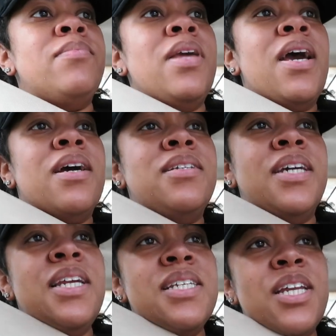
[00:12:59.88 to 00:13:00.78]
yeah,
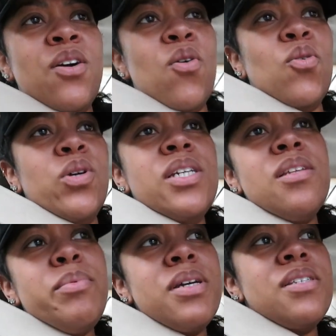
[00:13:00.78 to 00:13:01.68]
Danny's getting old.
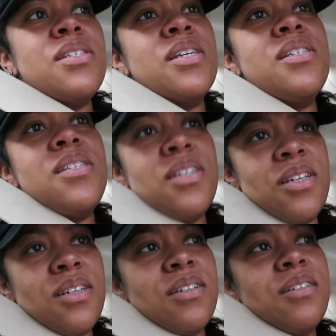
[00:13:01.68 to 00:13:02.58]
He's a big
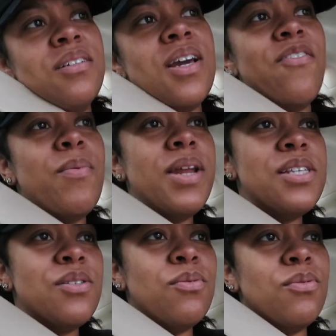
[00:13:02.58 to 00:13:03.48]
60.
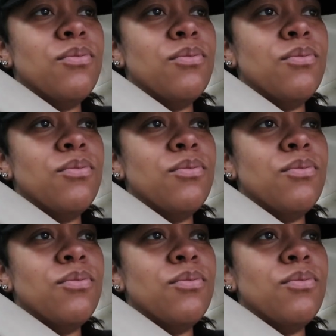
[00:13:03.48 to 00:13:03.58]
Everybody's so,